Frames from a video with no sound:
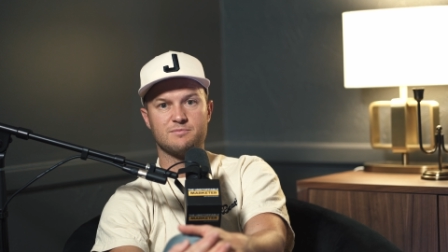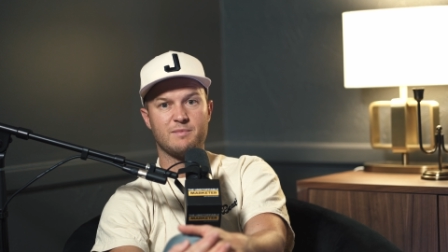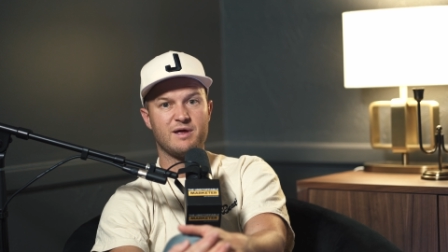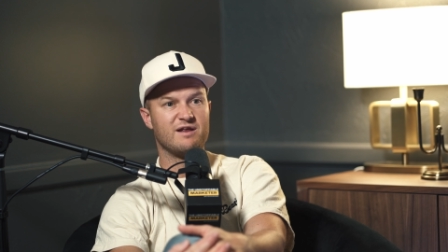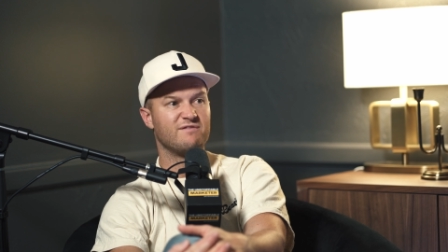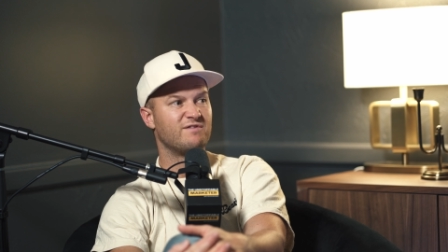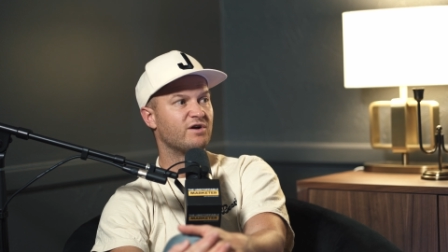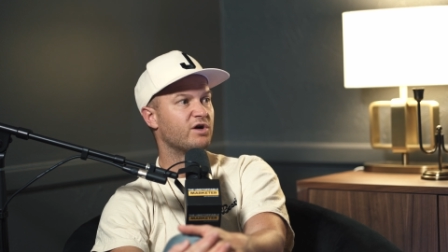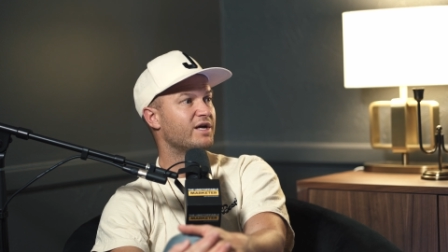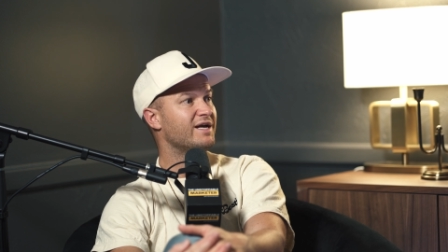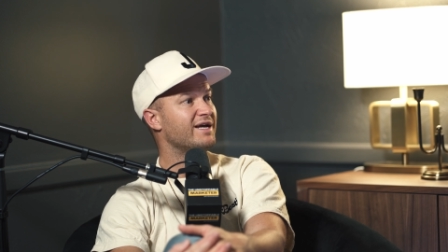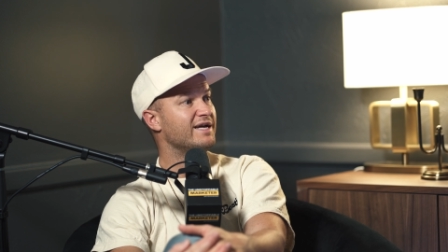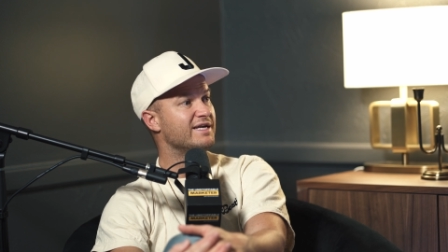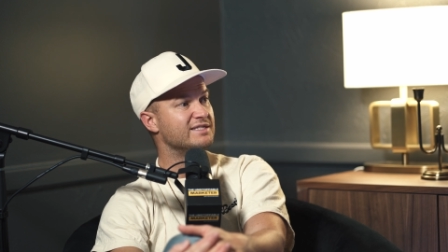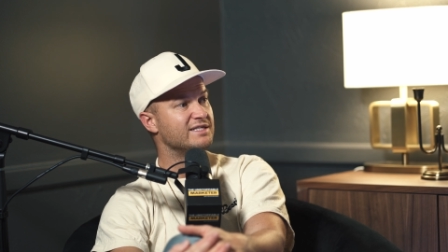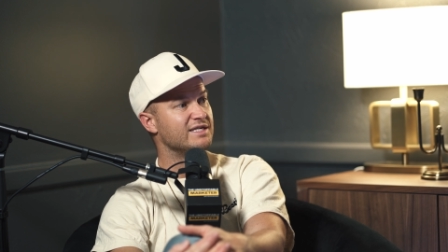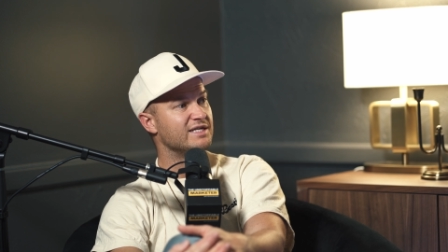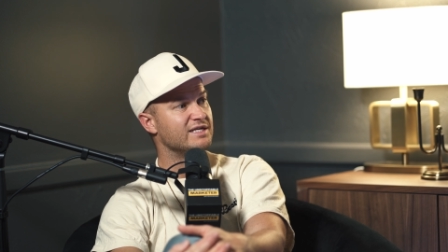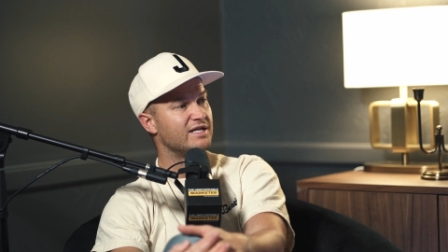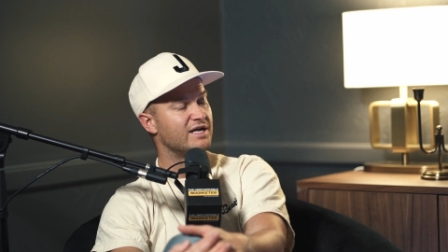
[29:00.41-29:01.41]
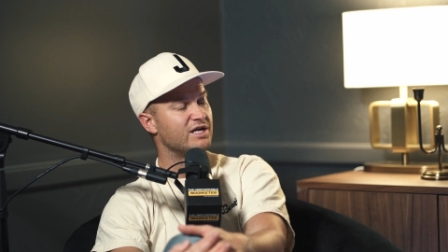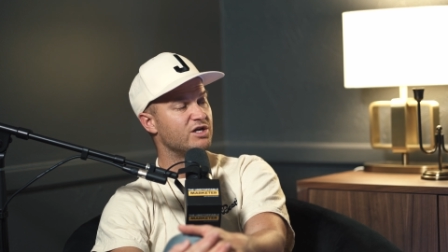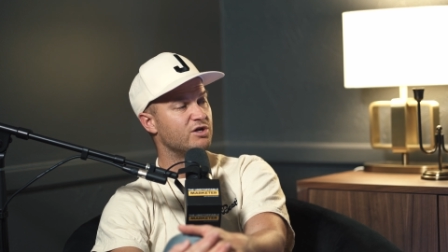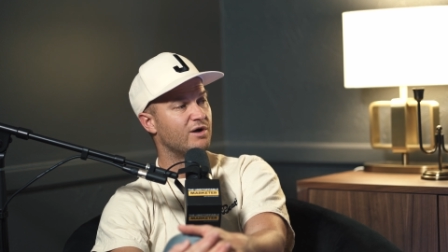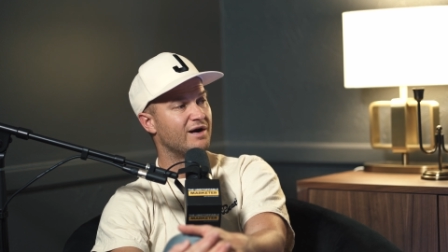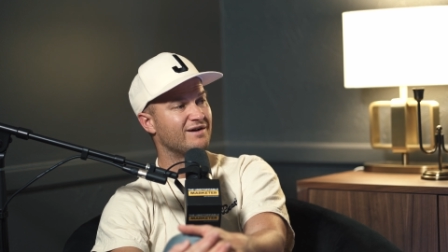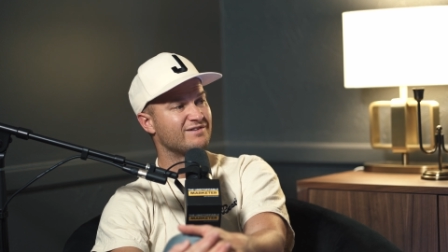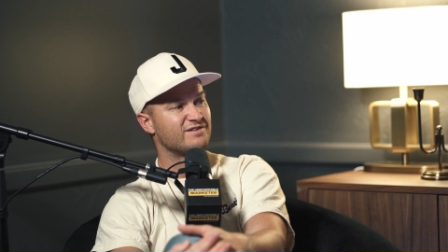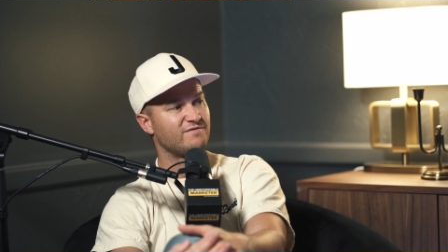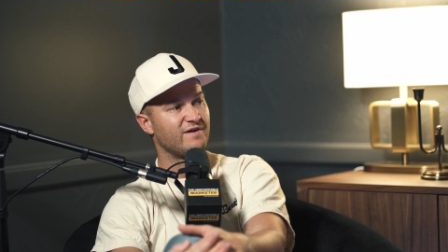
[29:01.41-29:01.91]
made it very easy that you don't
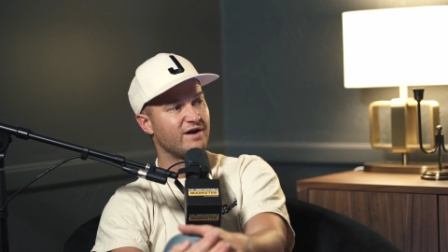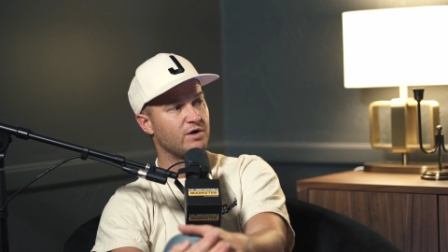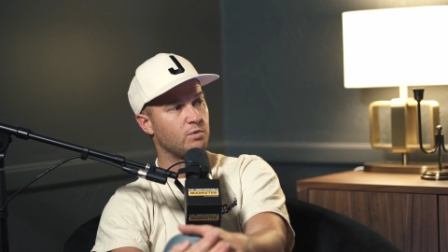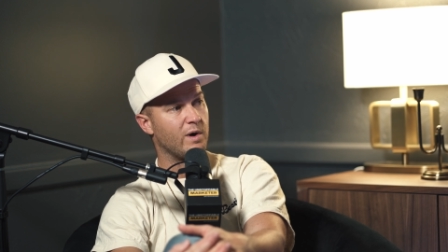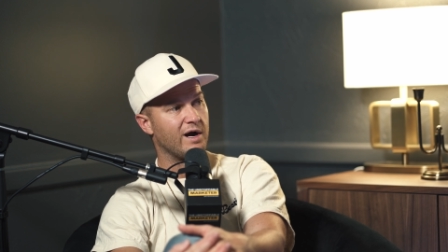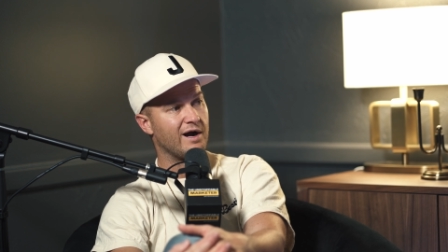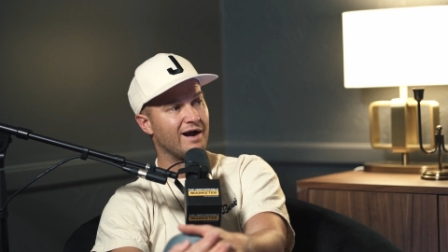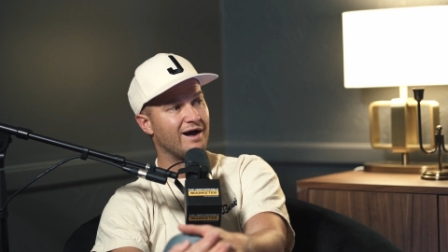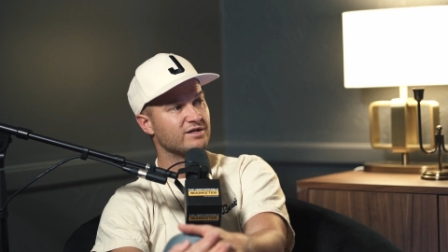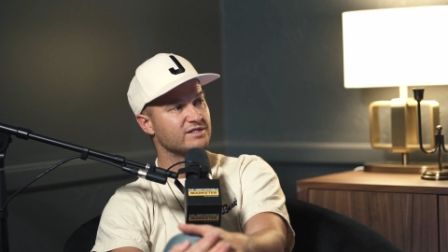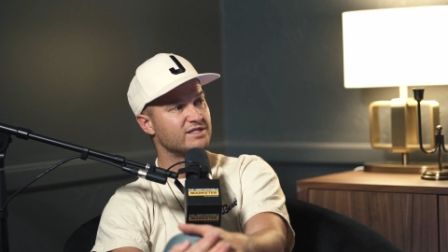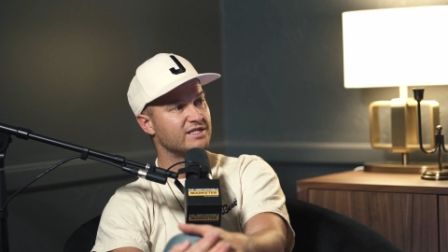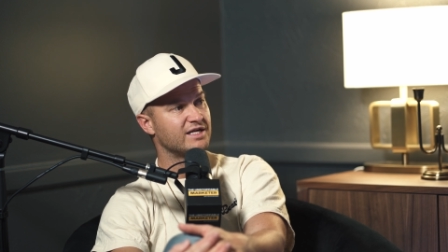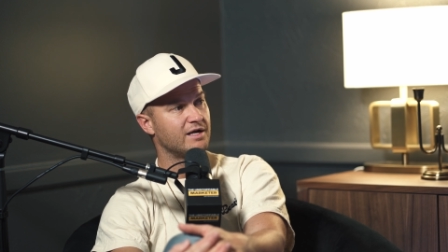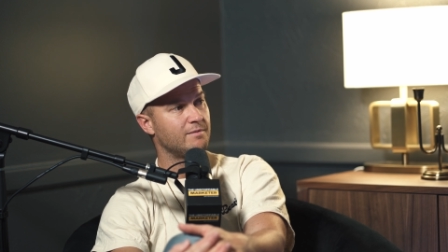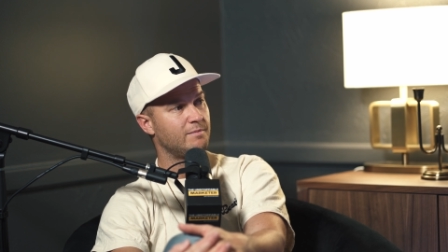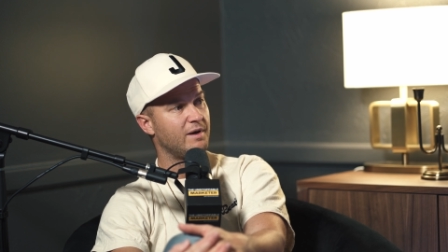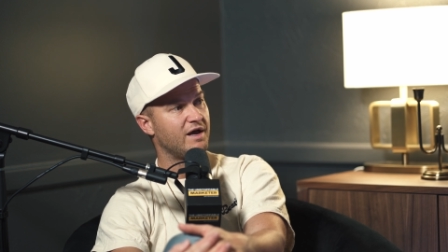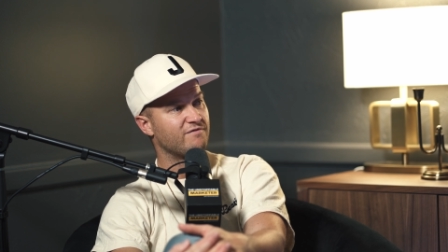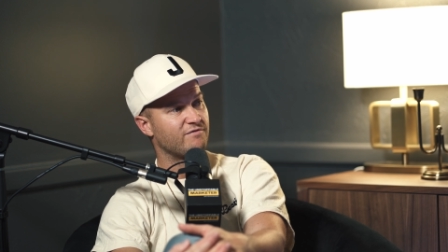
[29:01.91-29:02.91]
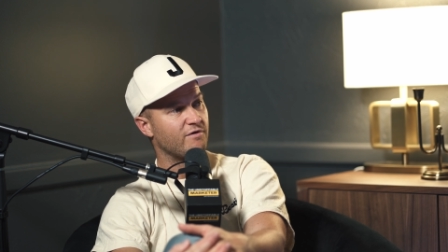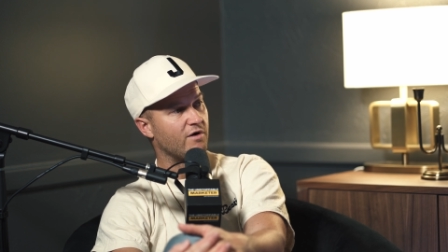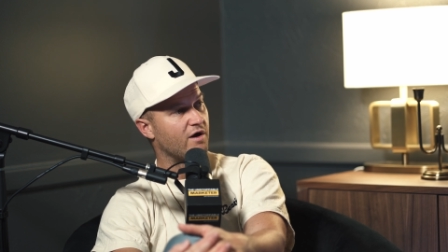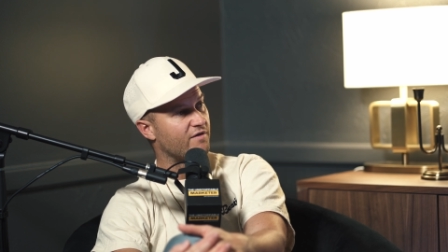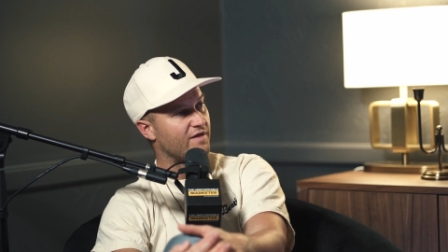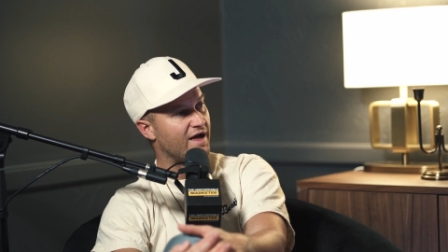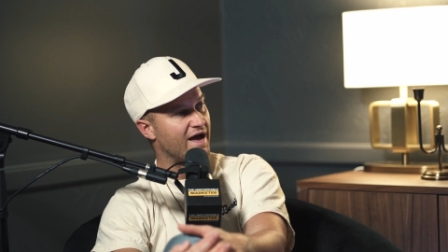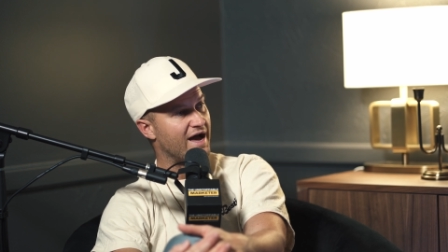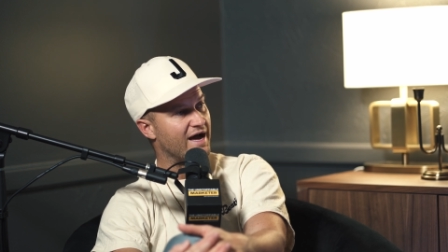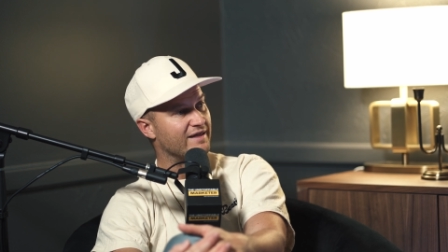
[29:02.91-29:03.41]
have to find warehousing and pay for all
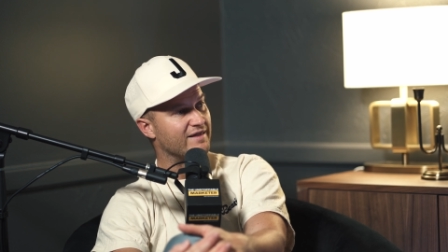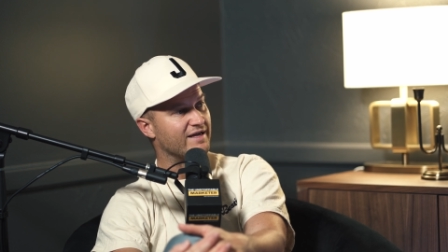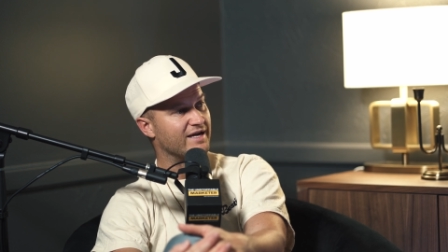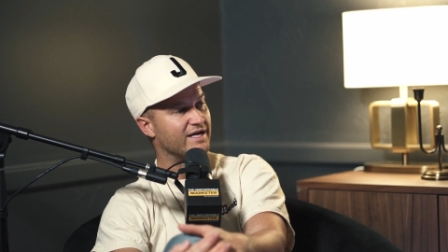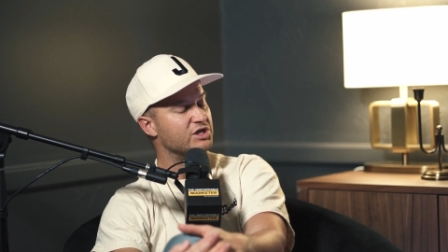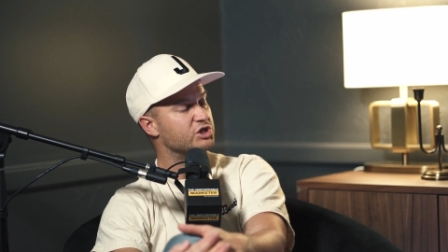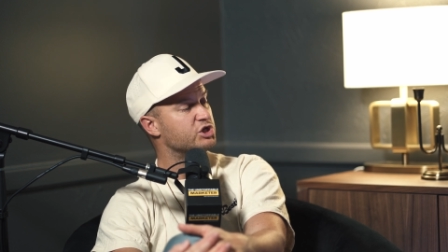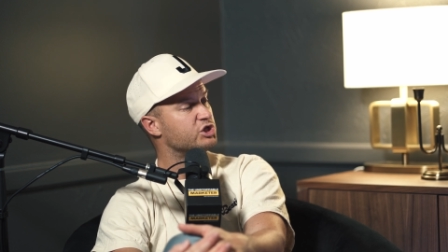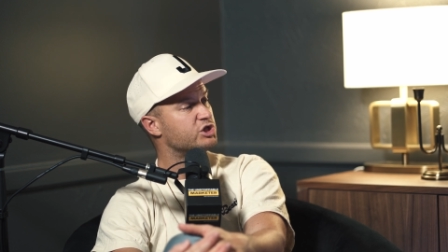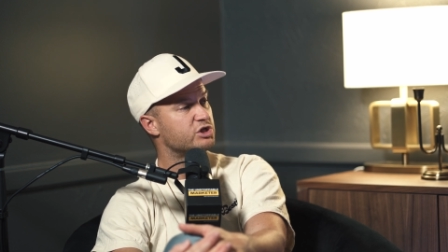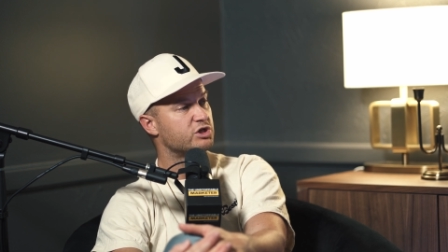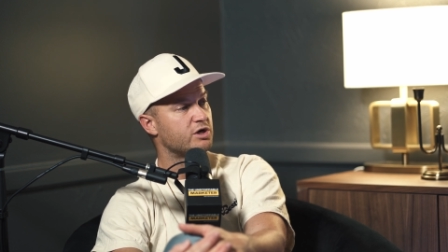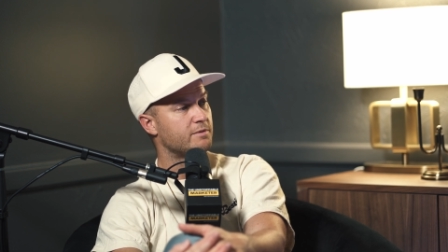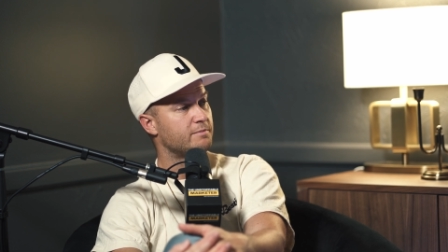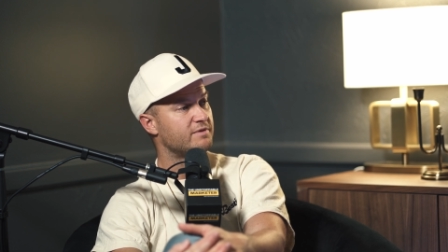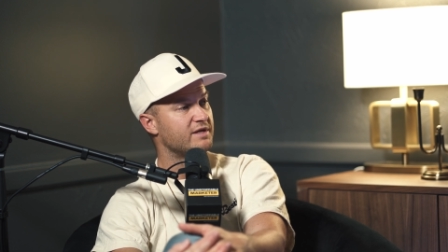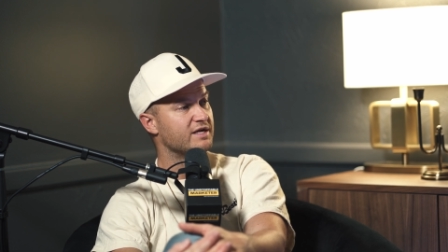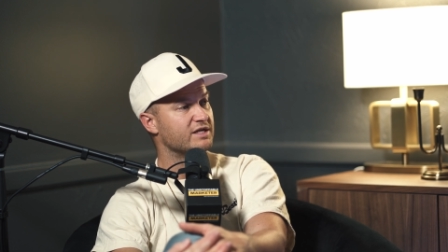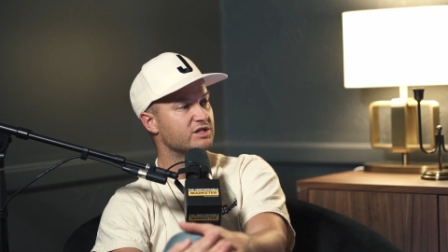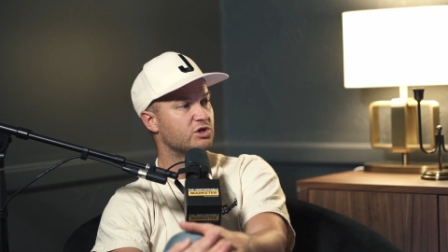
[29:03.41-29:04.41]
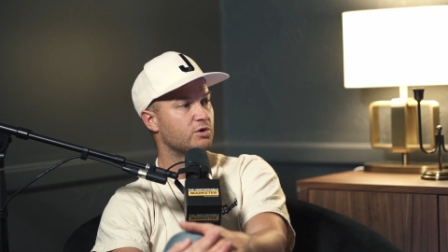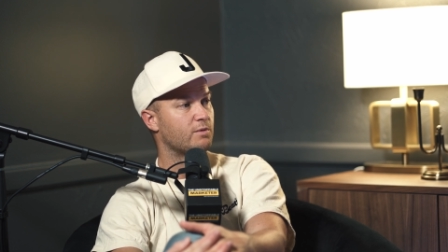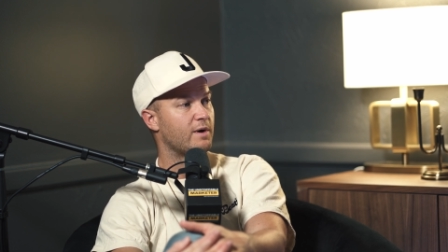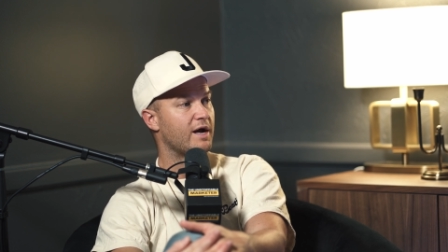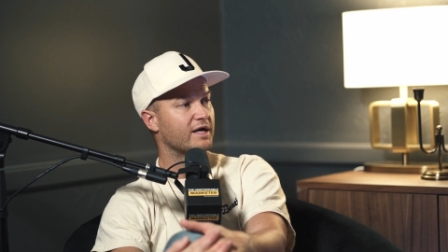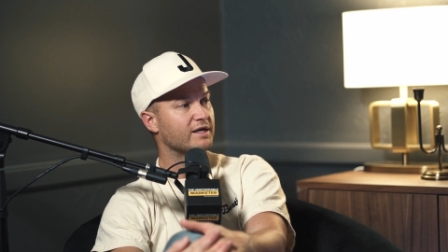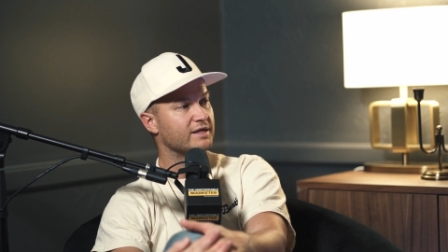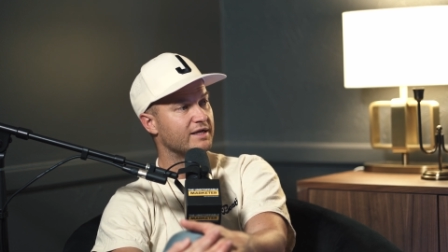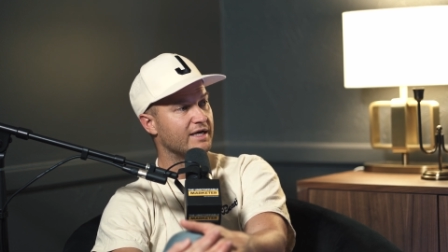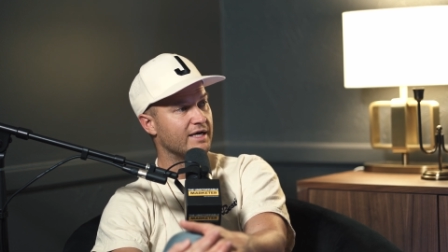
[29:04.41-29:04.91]
that. They can just ship things
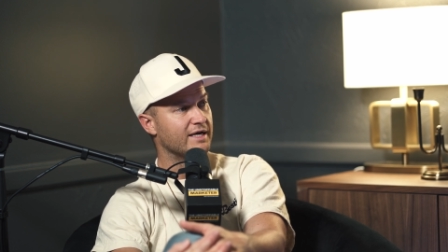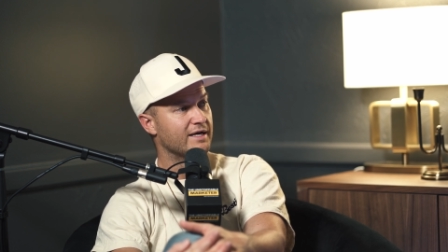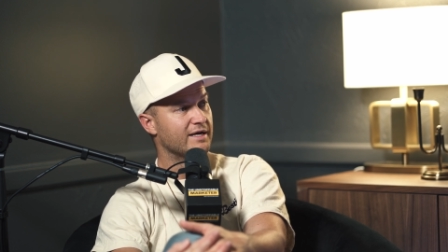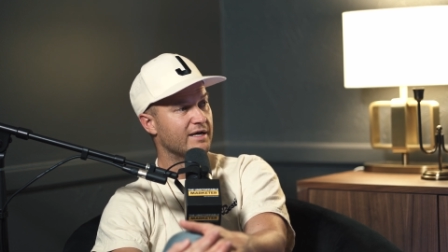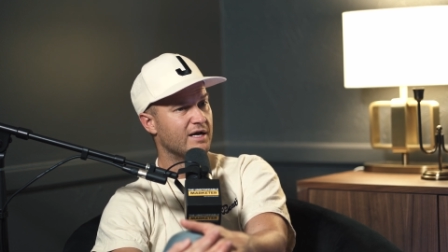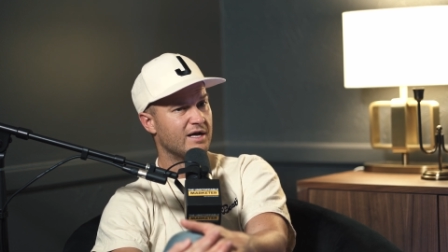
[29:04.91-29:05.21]
directly.